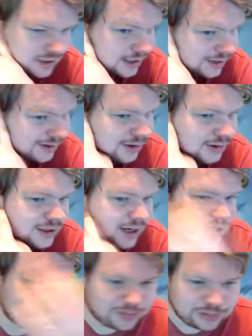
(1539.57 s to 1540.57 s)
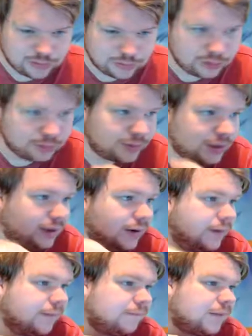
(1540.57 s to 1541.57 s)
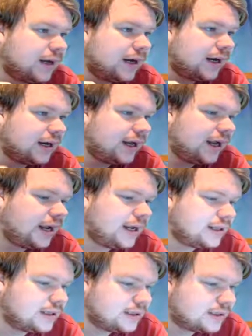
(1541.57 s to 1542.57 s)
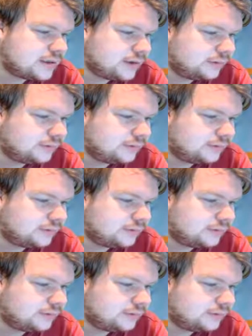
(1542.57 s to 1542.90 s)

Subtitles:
it ties to a group. And I hate this song.